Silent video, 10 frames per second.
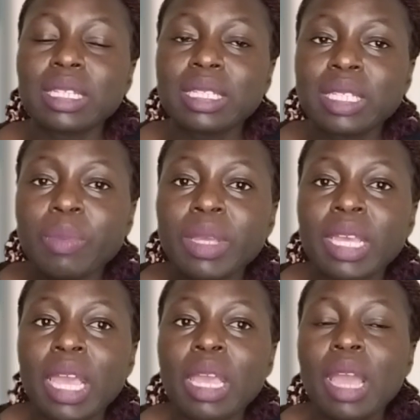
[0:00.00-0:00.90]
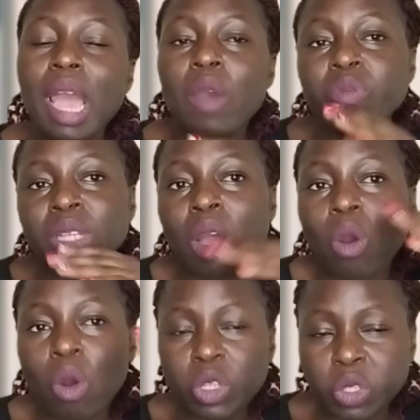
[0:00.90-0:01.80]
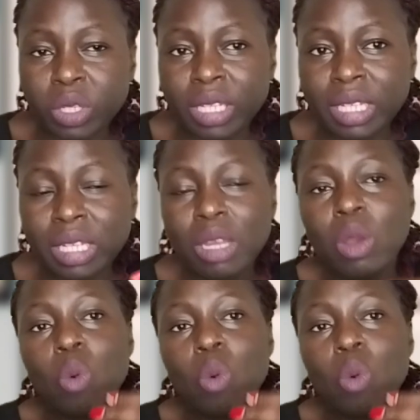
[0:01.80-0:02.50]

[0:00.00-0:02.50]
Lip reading: CBK, after auctioning,